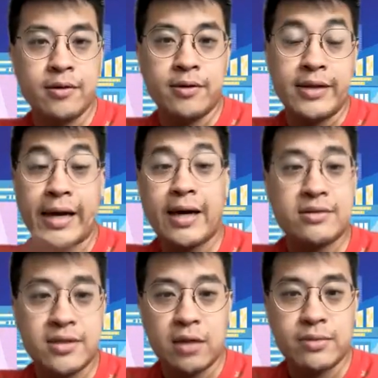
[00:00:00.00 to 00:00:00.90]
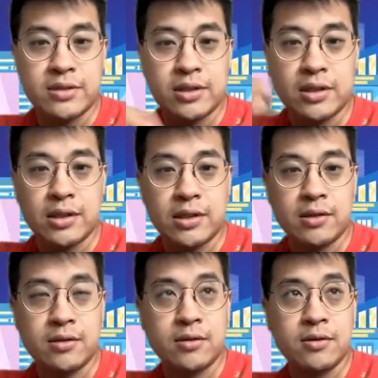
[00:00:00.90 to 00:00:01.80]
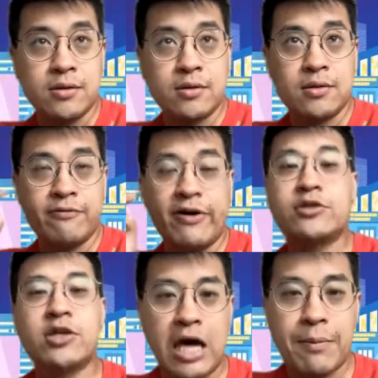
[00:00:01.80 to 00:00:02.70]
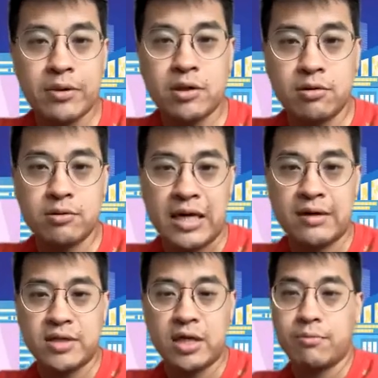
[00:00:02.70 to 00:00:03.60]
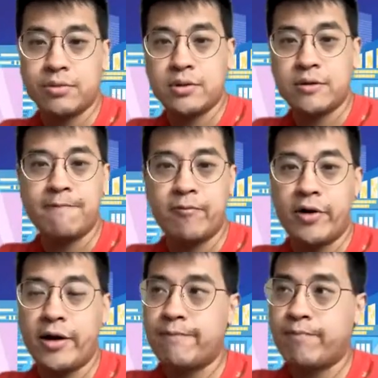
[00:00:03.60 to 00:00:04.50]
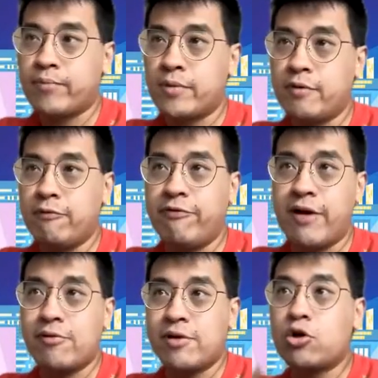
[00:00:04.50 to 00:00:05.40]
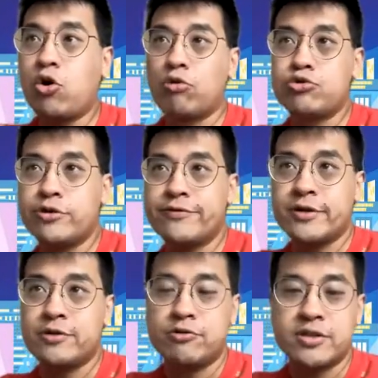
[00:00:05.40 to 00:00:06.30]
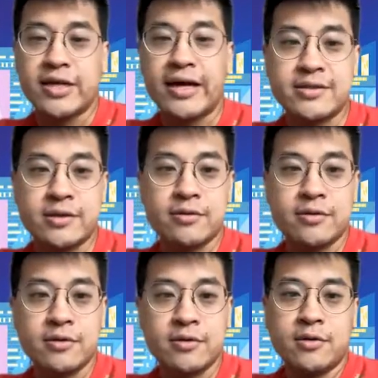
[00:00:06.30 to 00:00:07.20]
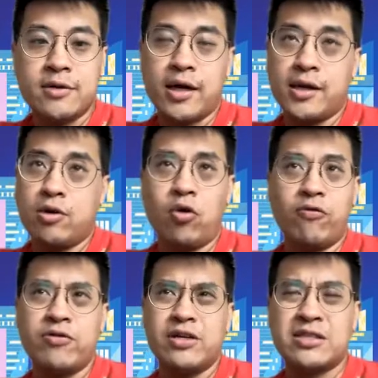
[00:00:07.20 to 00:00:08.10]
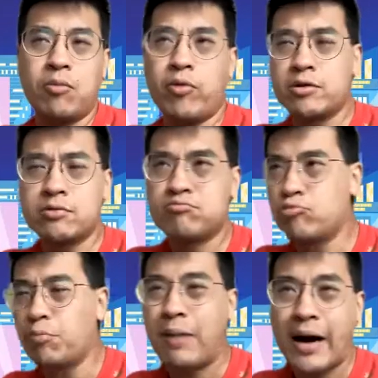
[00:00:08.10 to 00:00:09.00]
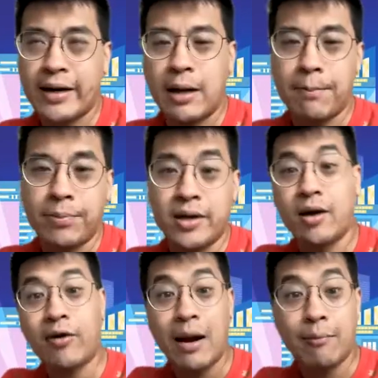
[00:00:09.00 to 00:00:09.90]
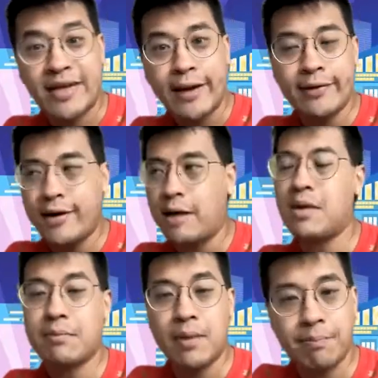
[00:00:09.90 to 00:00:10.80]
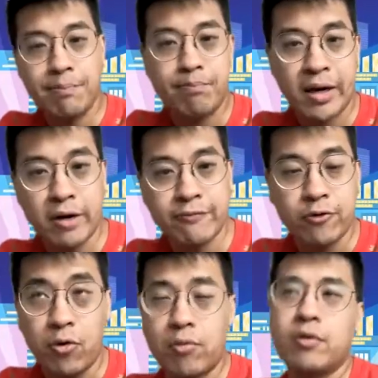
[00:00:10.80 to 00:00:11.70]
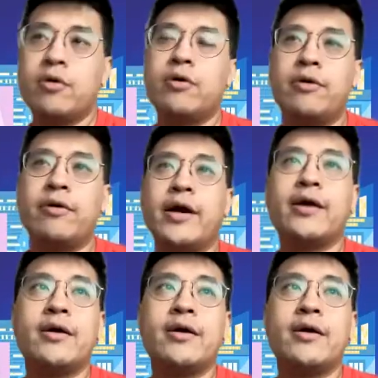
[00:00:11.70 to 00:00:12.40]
That kind of startup is the venture capital type of startup, right? Very goal-driven to just exit. And then hopefully someone will buy the company. All right, I'm done. I made my bucket of gold, right?